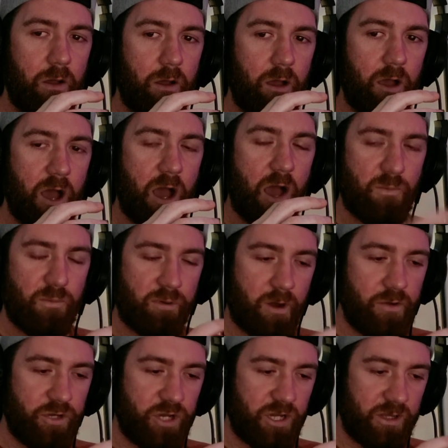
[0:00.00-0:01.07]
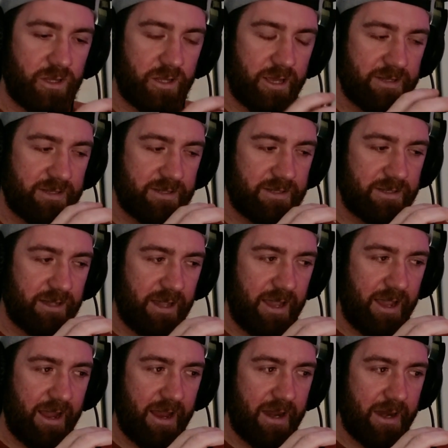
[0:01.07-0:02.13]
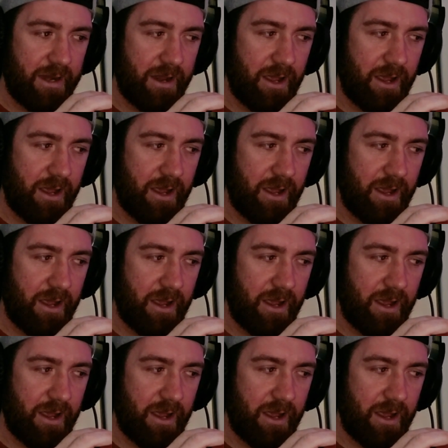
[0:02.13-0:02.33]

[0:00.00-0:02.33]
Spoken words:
of approaching this in